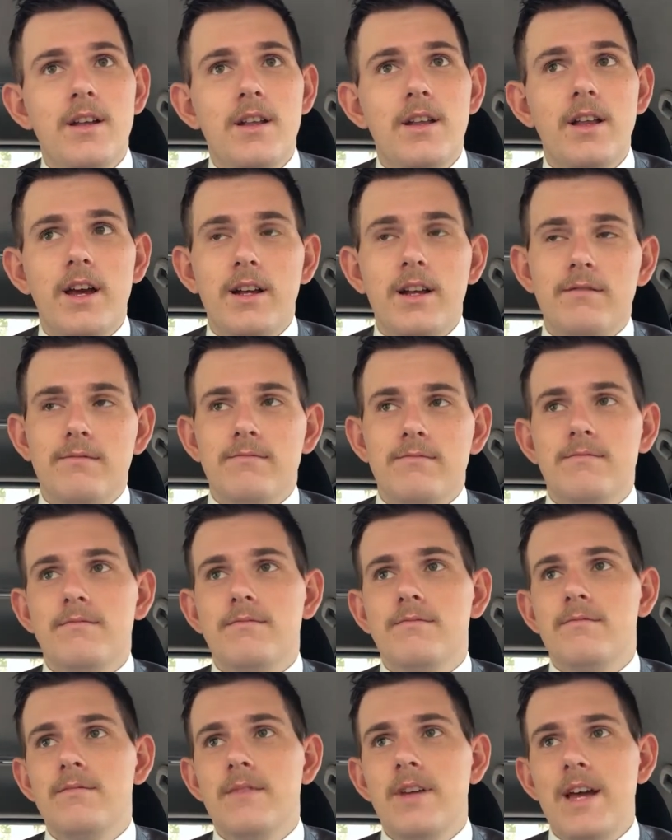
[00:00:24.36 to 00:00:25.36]
like
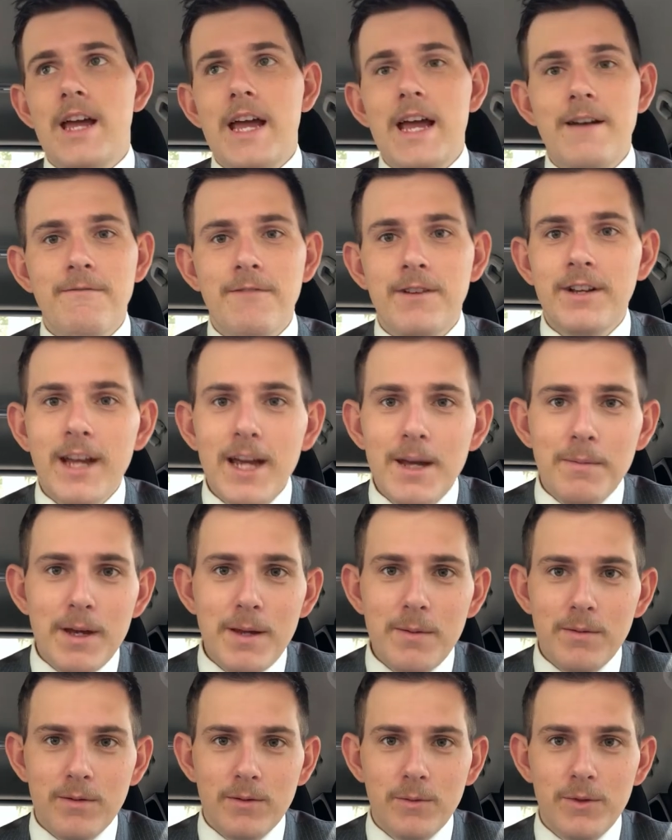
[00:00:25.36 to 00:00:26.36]
everyday
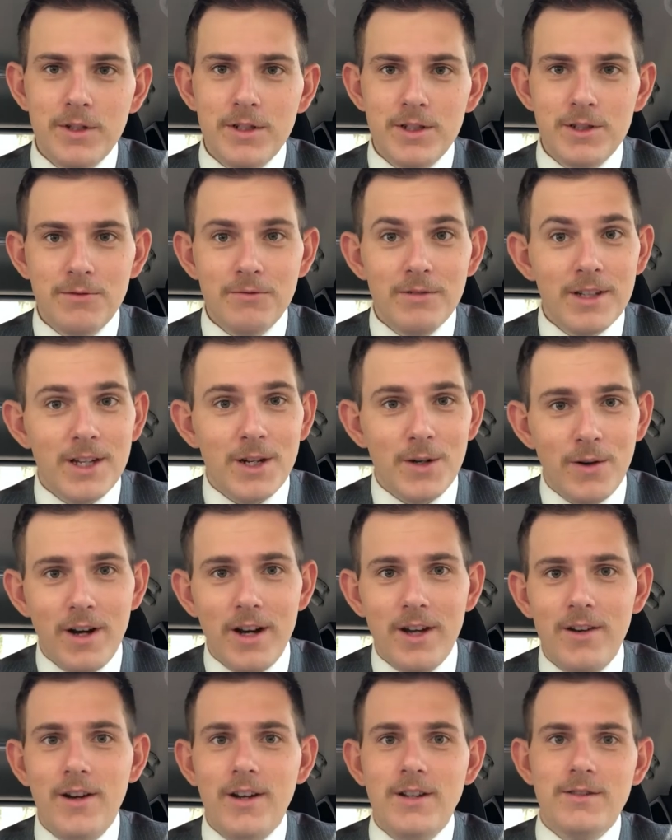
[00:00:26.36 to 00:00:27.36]
people which is really
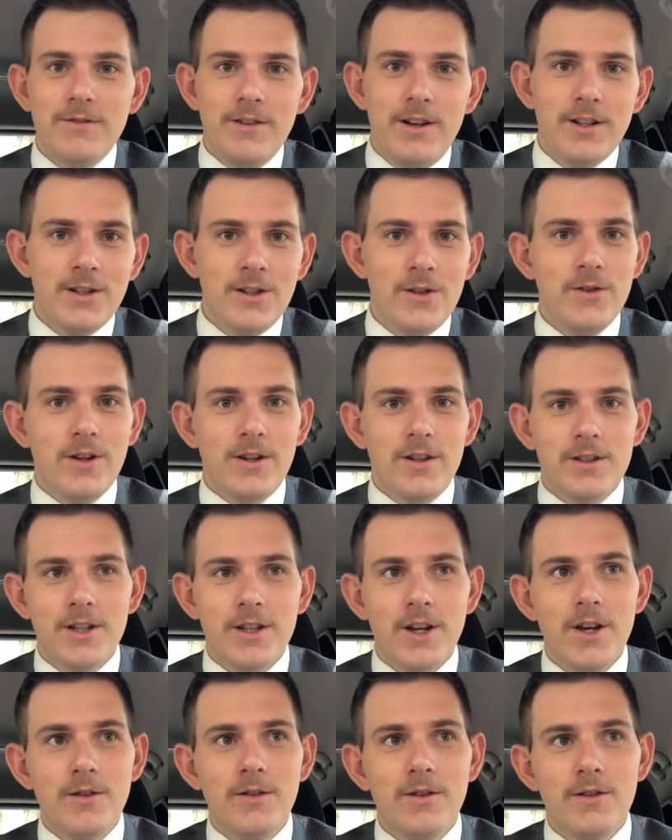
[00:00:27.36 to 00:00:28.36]
quite a nice fresh look.
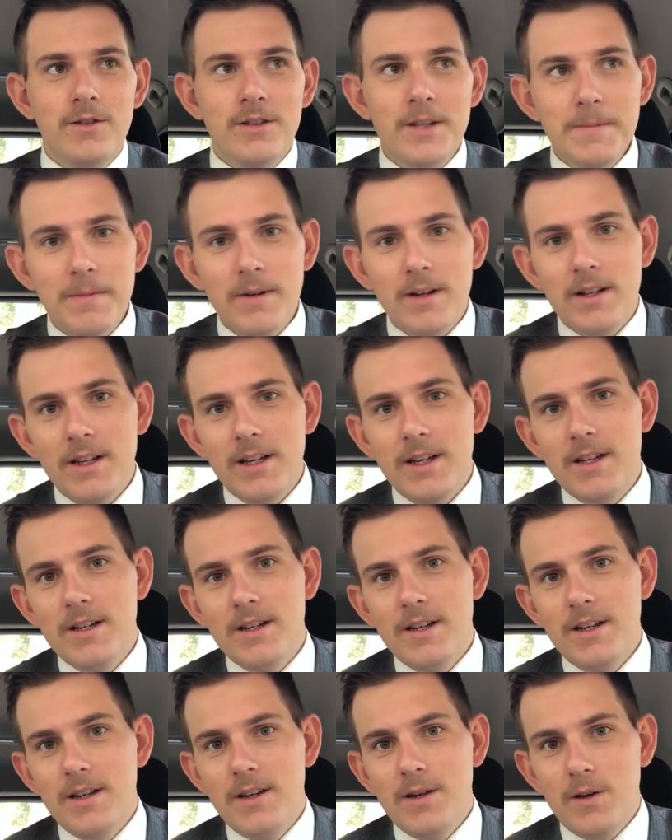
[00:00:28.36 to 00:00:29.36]
So typically
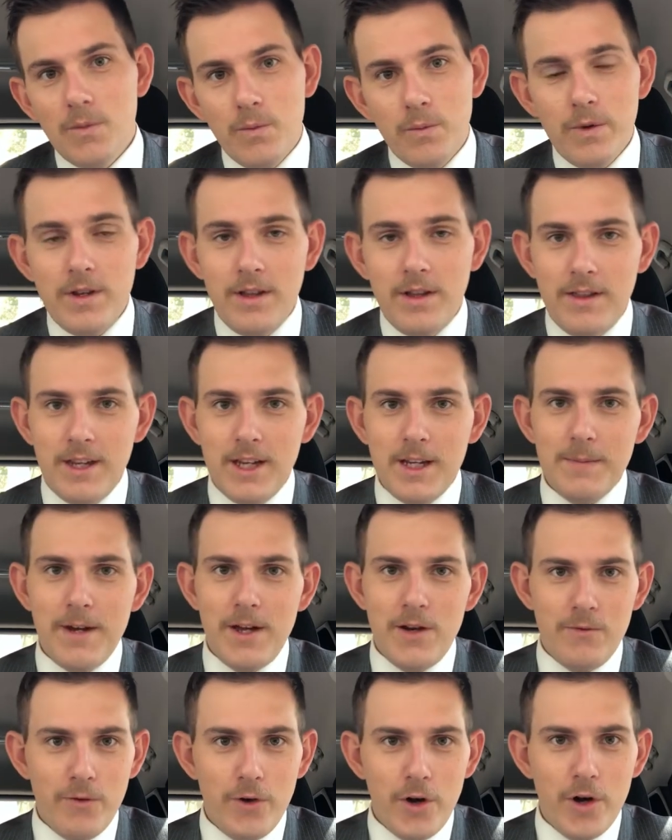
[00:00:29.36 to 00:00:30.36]
when you think
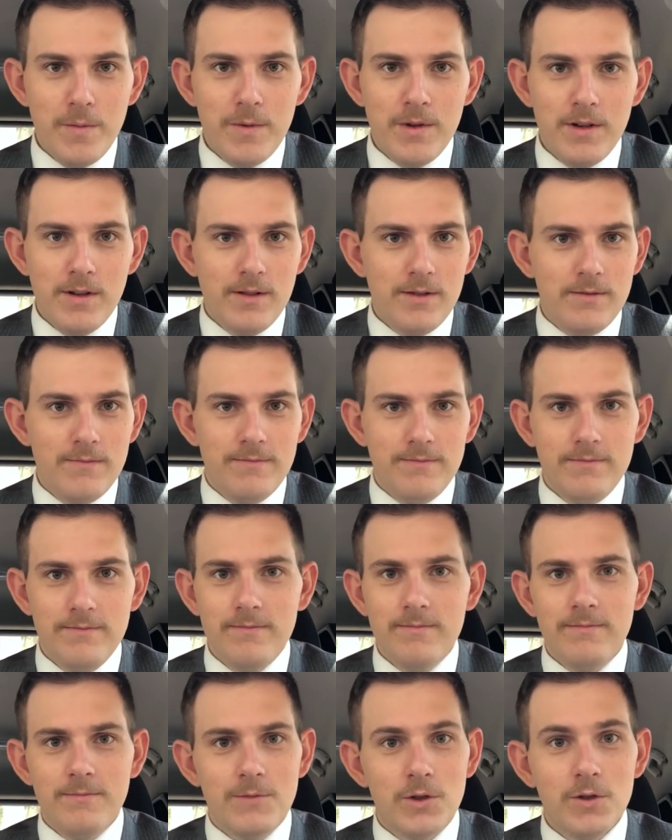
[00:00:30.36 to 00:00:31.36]
about a Roman
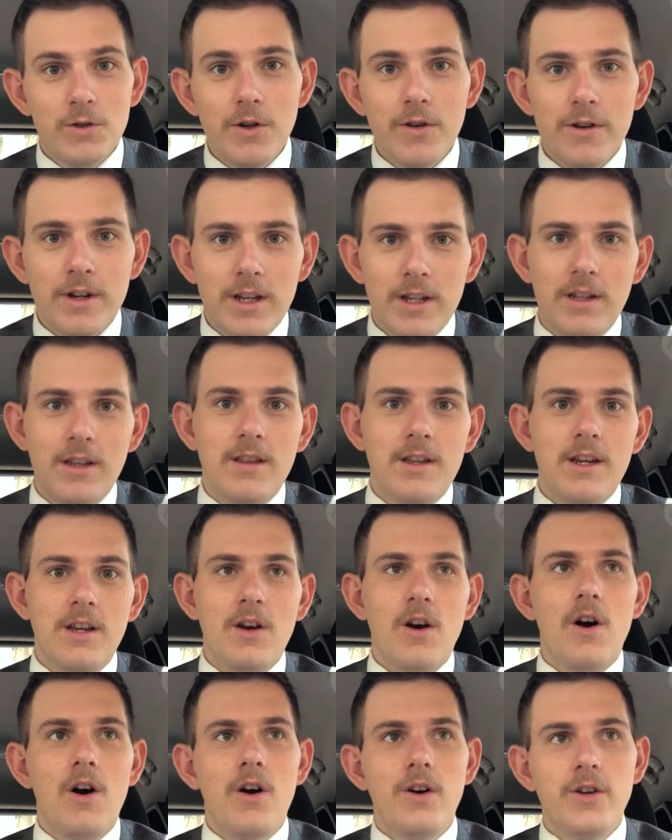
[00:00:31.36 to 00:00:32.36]
story, you
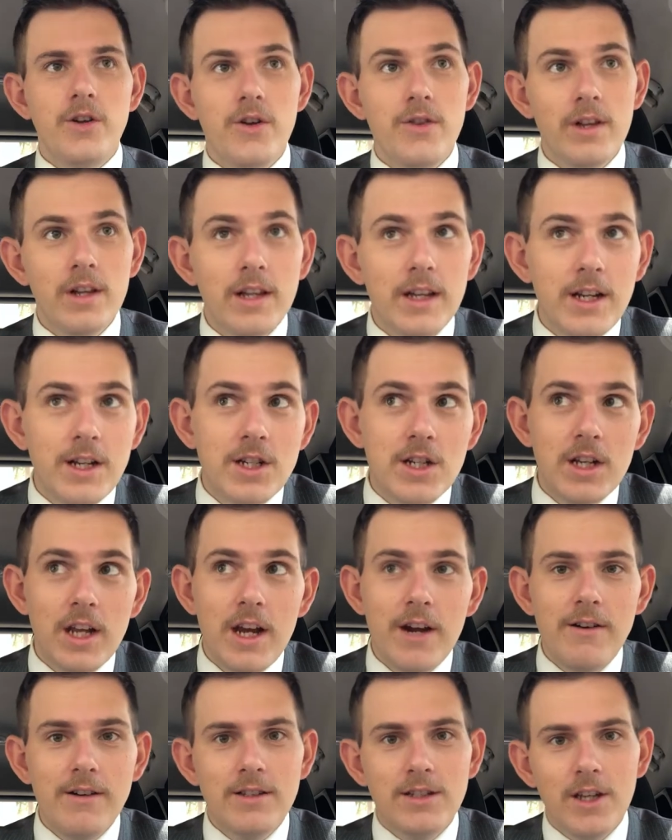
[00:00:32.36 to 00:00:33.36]
think, oh, you know, the
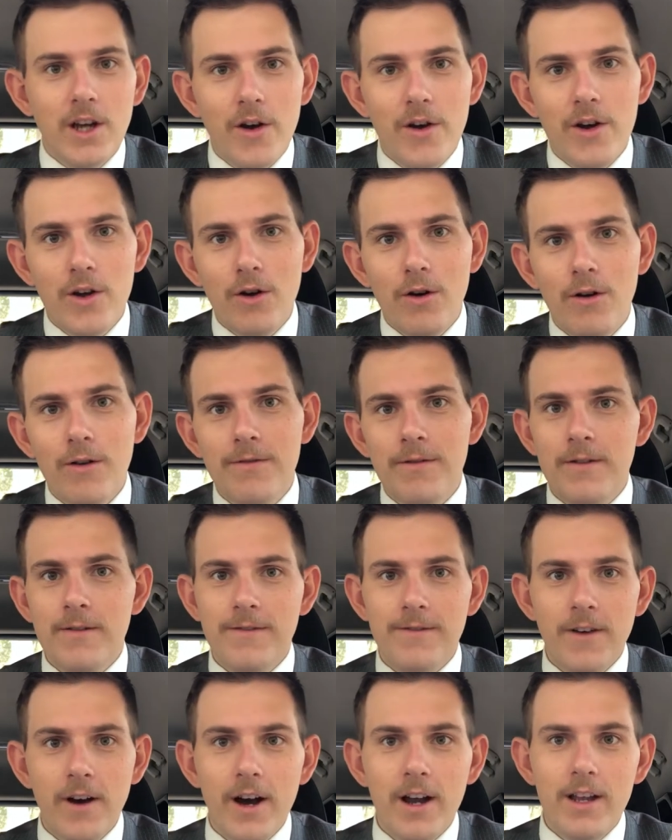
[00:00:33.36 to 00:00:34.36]
legionaries going off
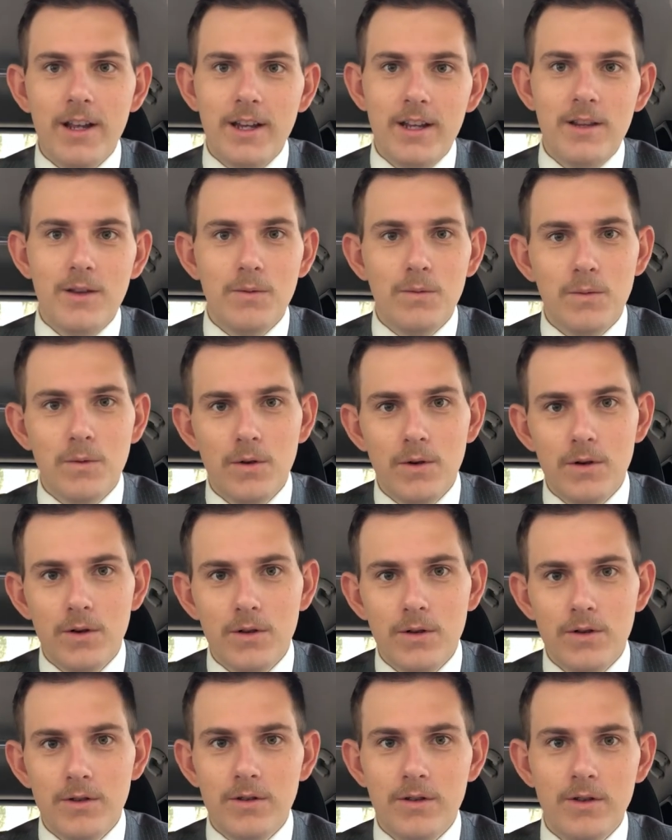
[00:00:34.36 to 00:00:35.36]
and fighting in the
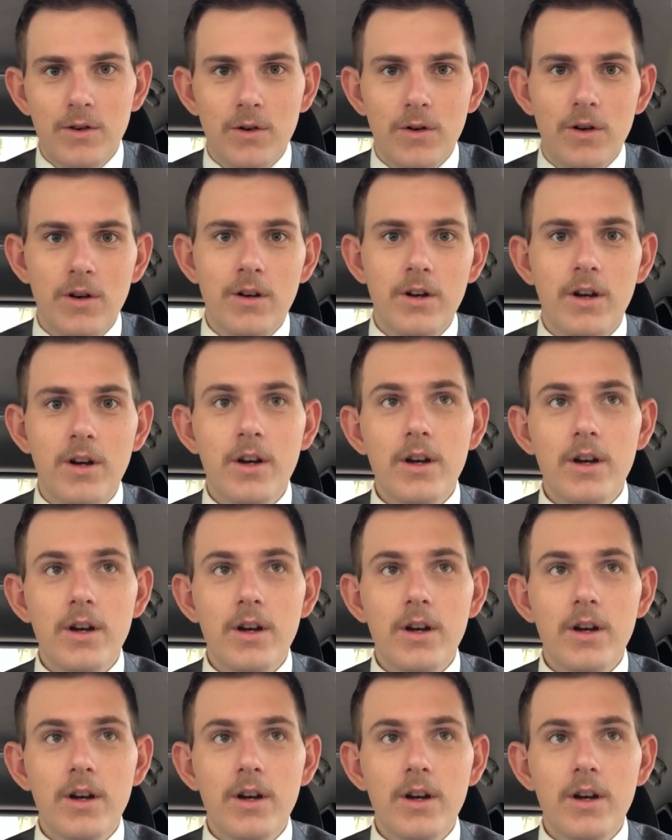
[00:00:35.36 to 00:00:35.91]
war, or